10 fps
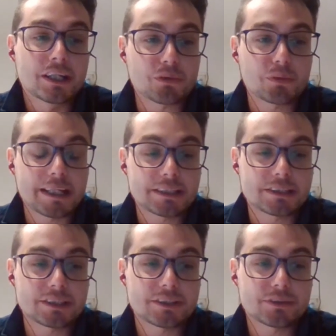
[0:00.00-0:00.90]
So a
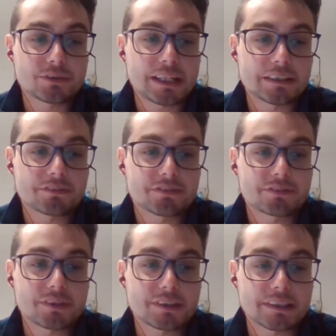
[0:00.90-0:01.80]
way to kind
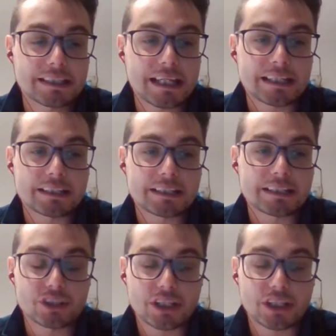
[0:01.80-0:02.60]
of get